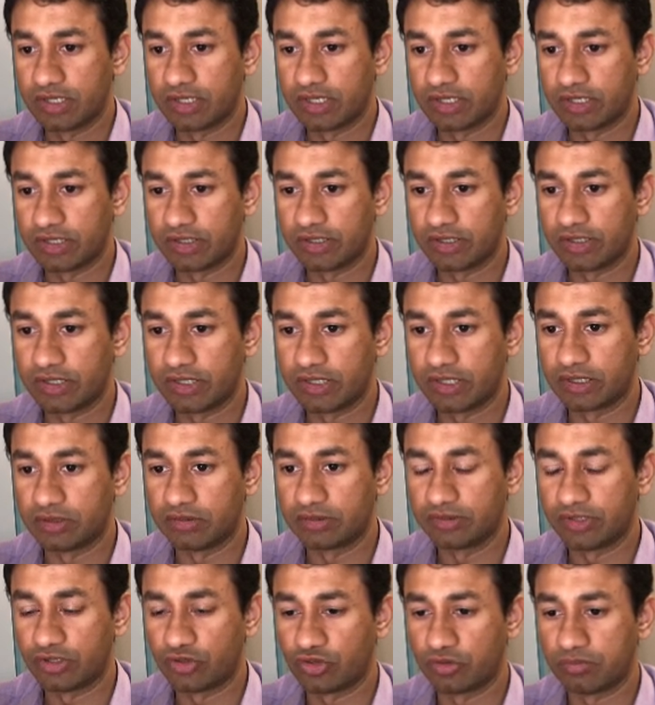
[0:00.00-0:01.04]
and uh,
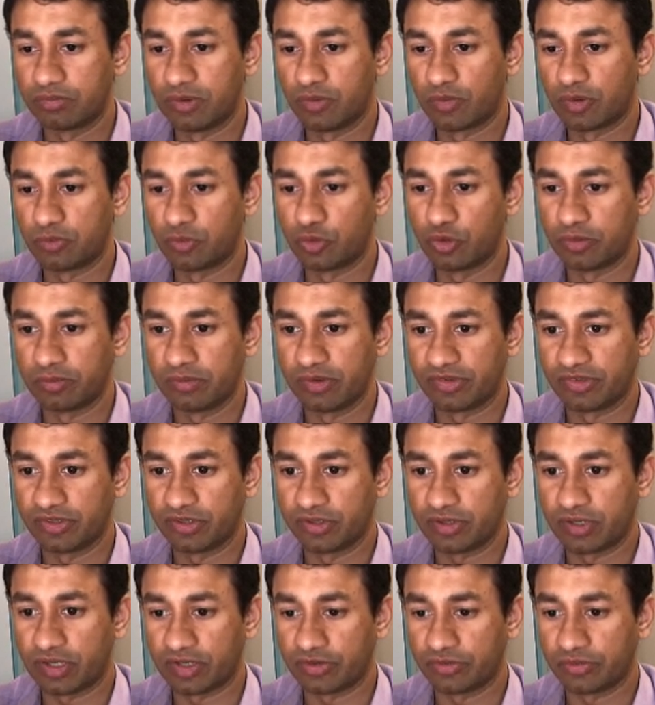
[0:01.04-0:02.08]
there should be one more
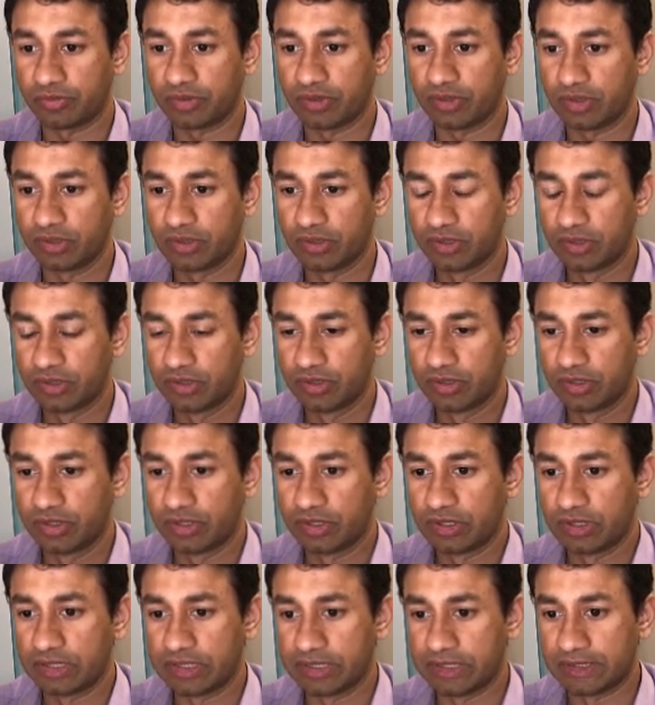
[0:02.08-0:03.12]
missing as well.
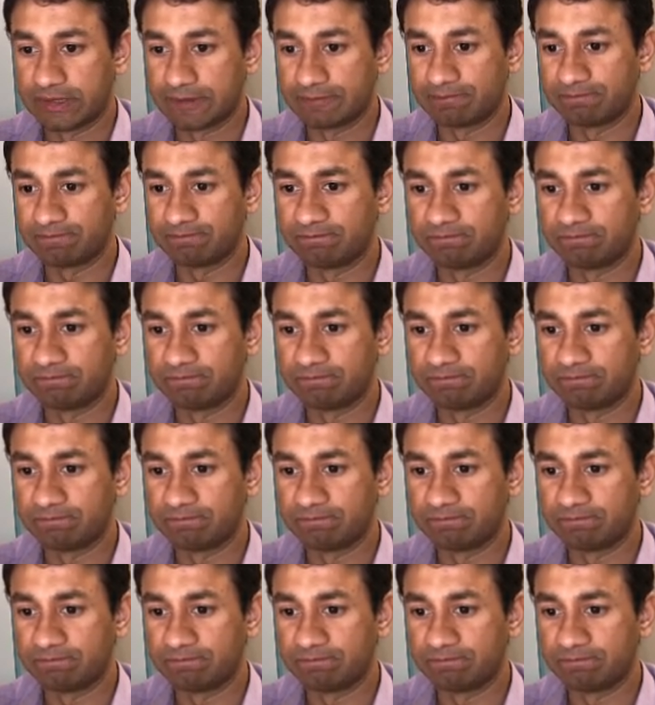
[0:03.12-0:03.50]
Uh,